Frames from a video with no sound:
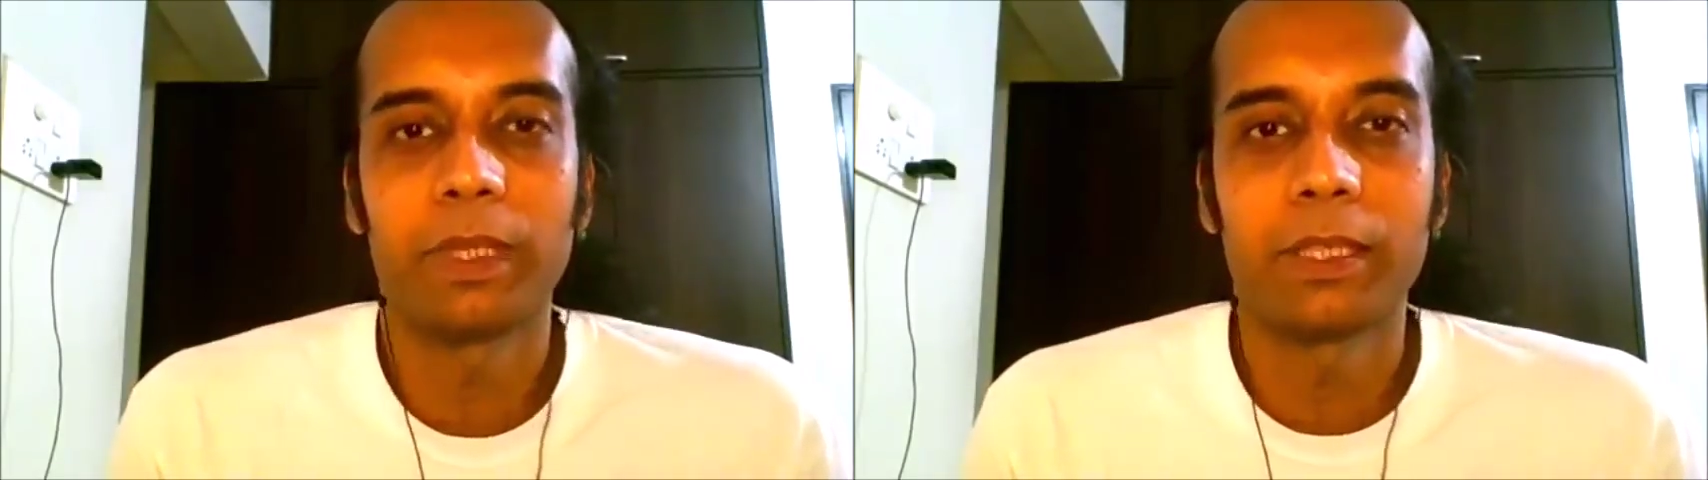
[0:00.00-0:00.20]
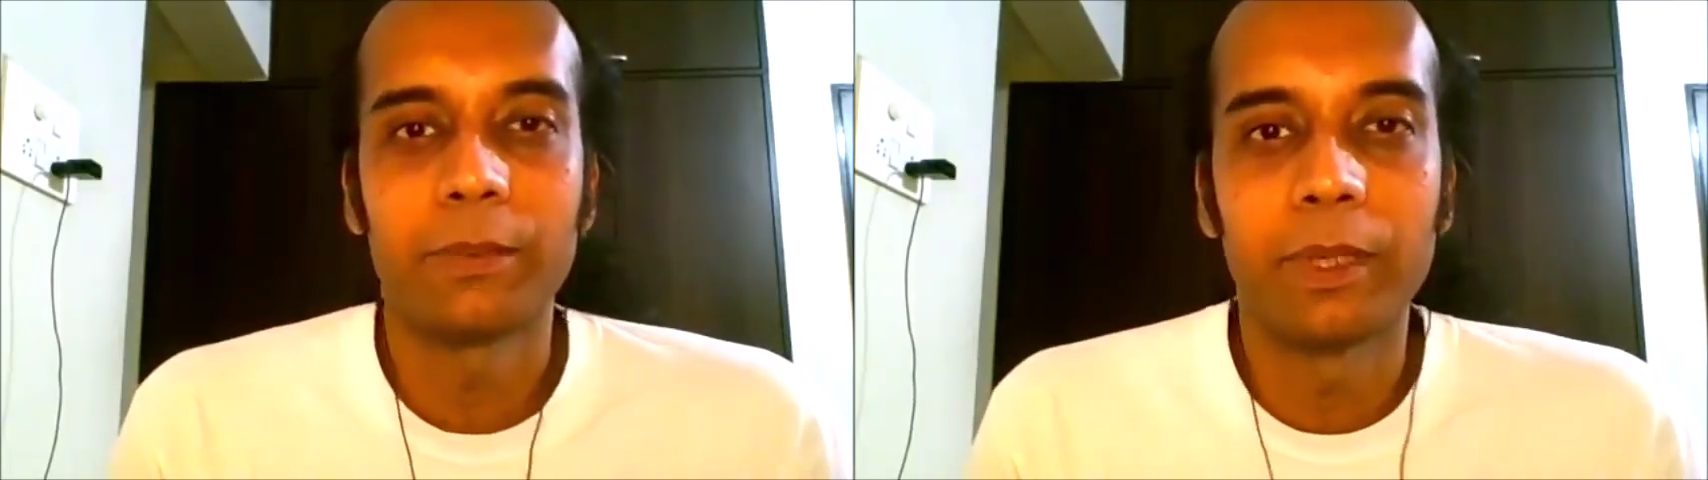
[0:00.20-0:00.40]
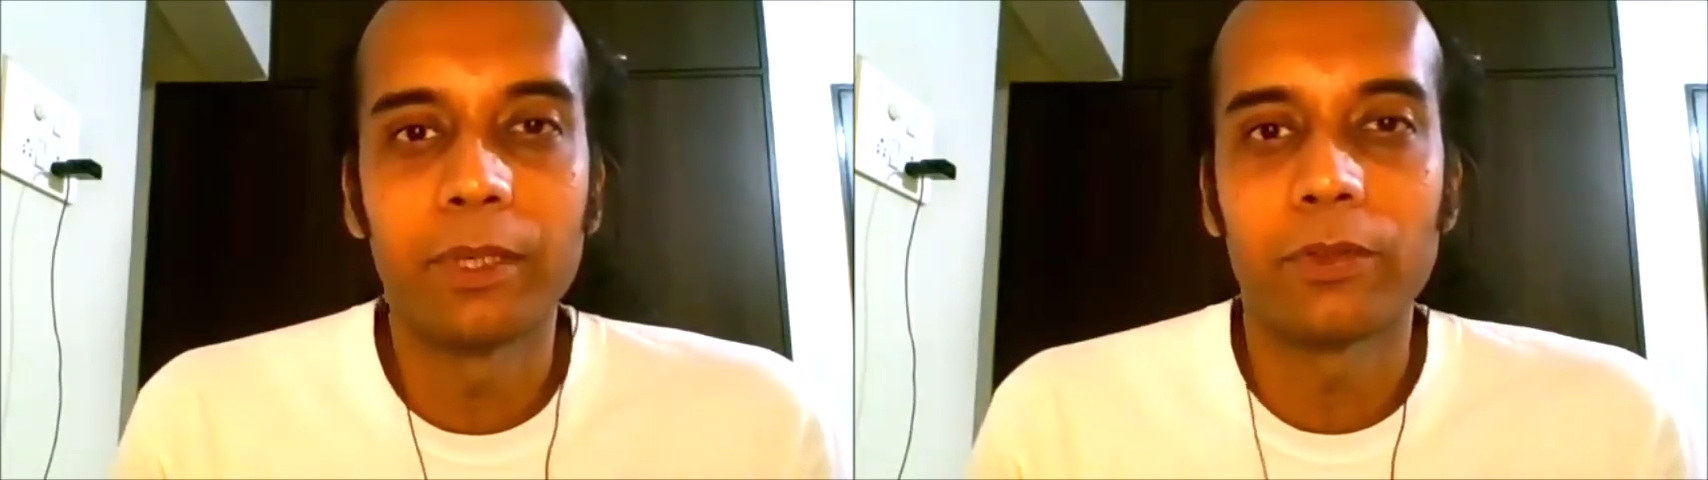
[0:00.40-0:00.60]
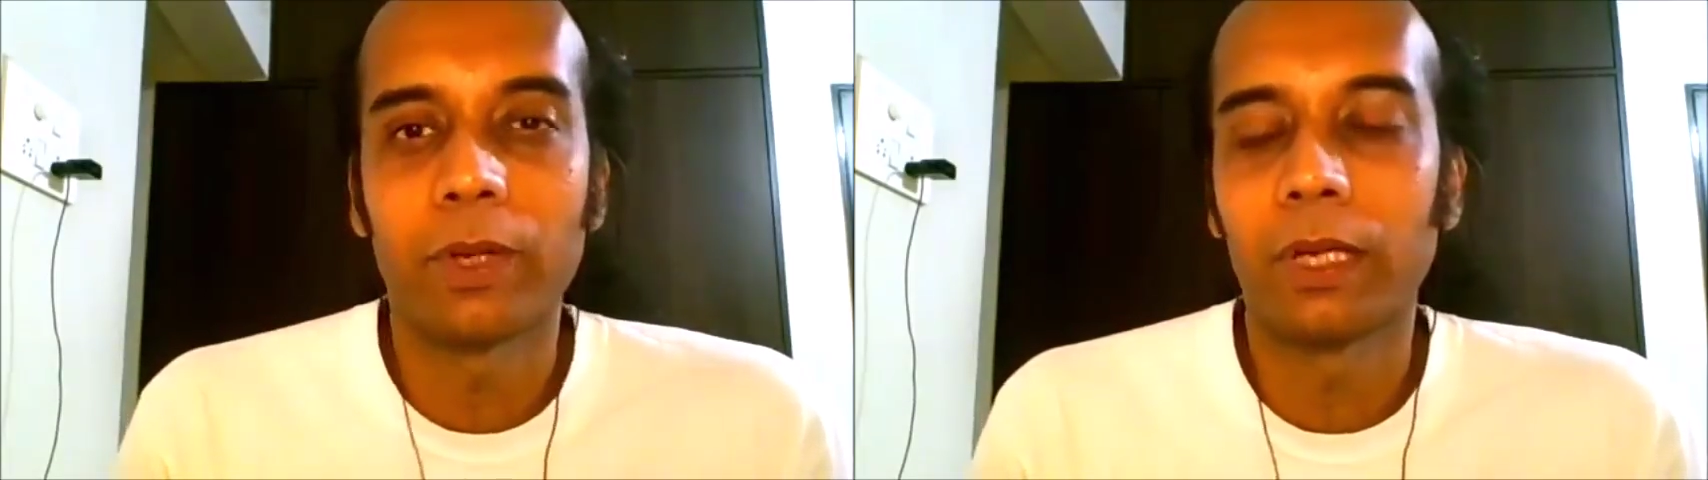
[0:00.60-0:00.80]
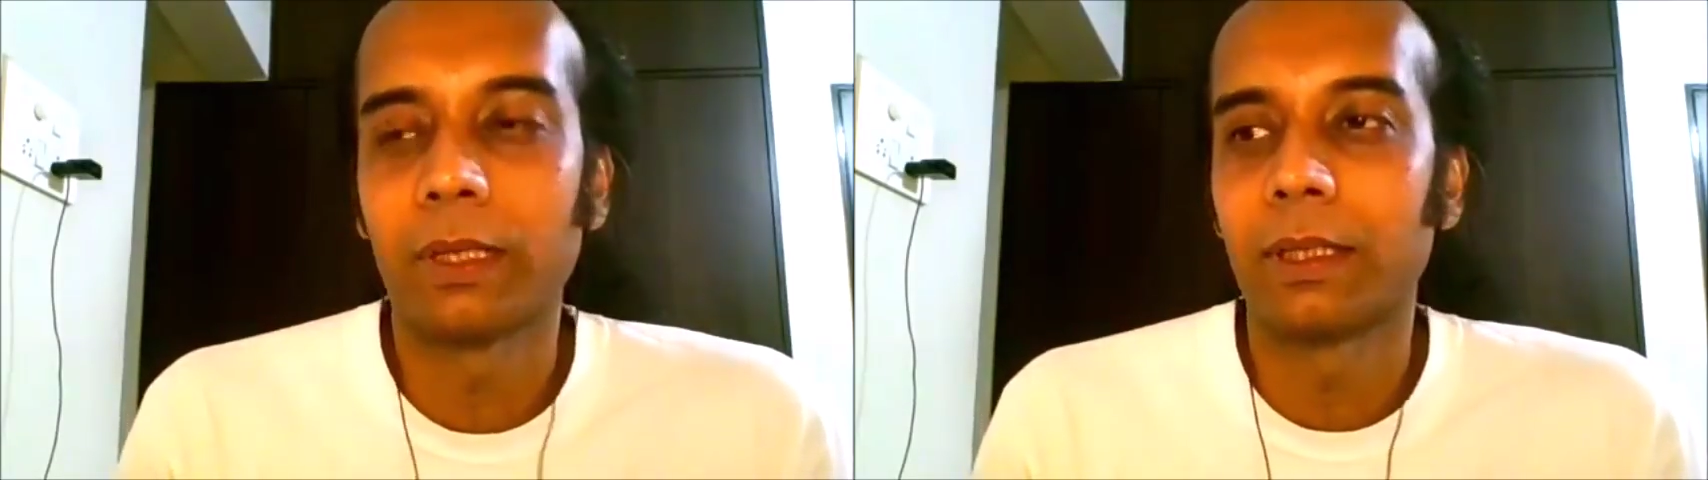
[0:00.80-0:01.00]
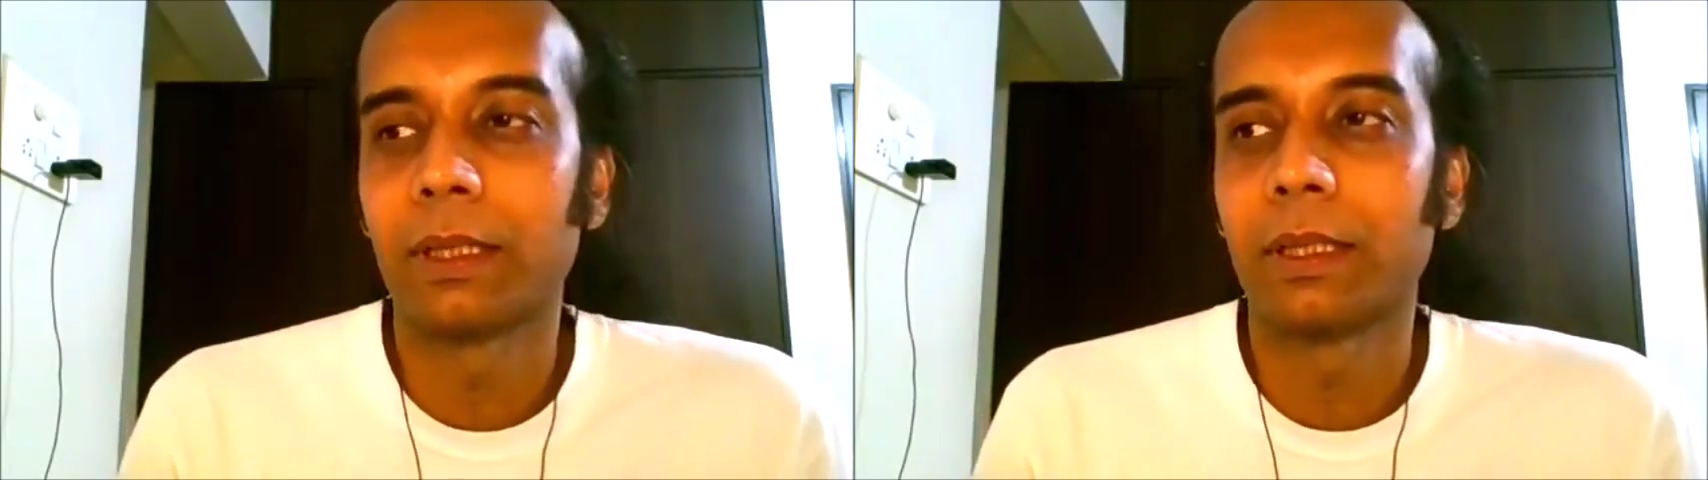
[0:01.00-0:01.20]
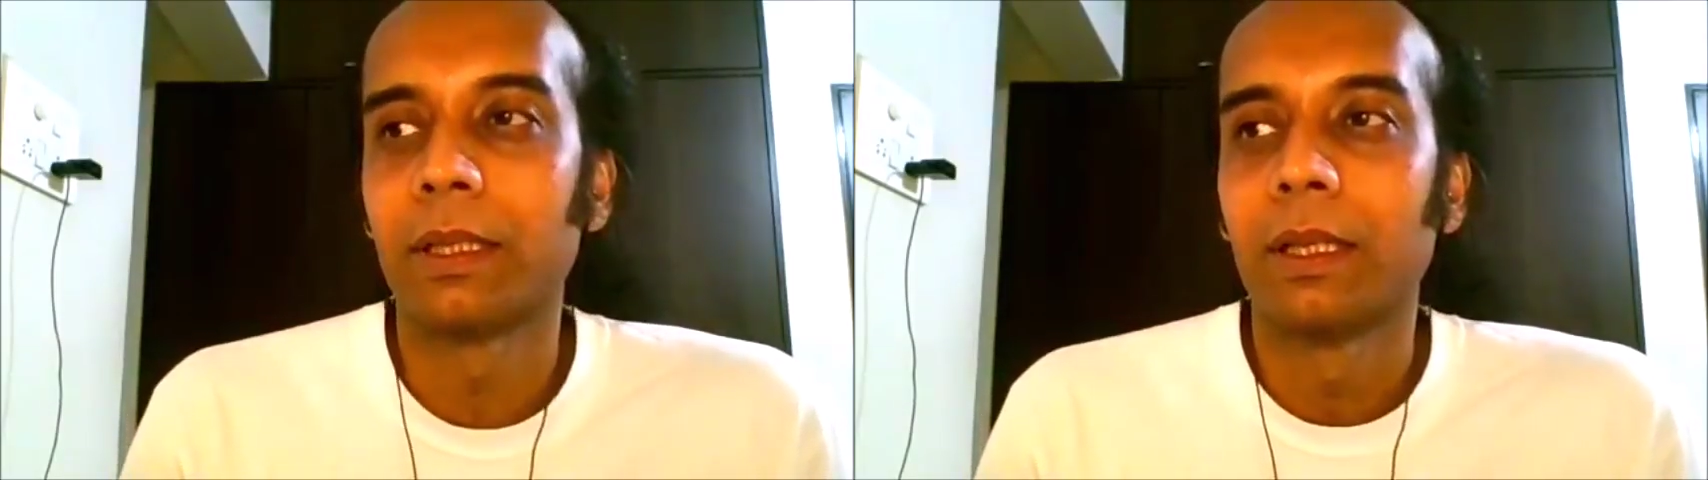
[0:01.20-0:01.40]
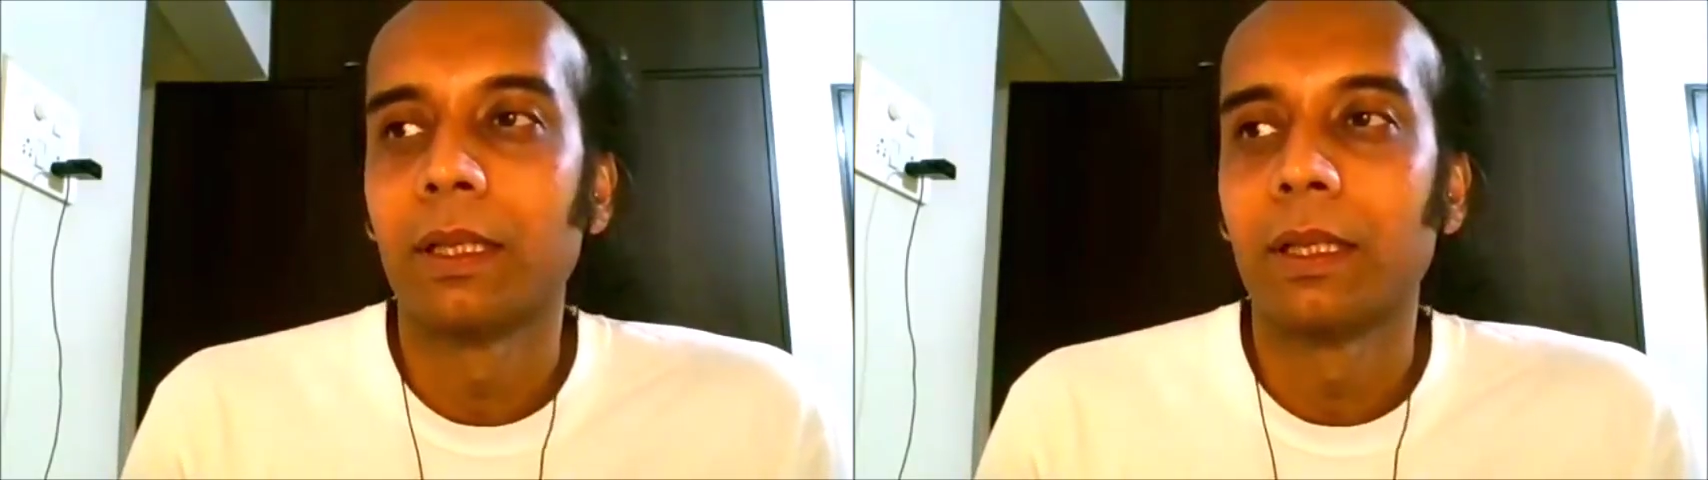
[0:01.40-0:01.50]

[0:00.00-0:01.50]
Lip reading: means spirituality?